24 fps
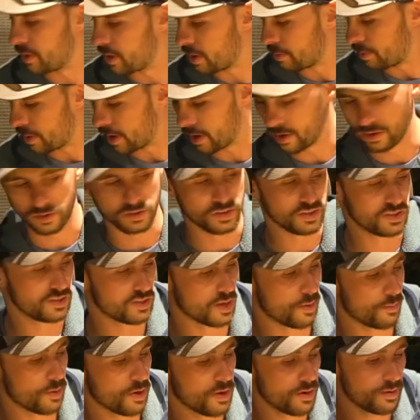the apparel this
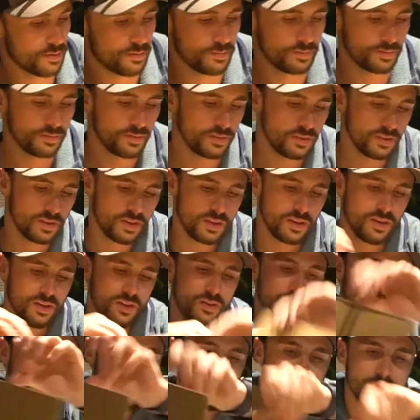summer.
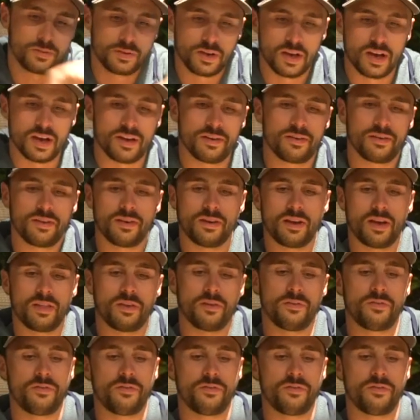Plus we got another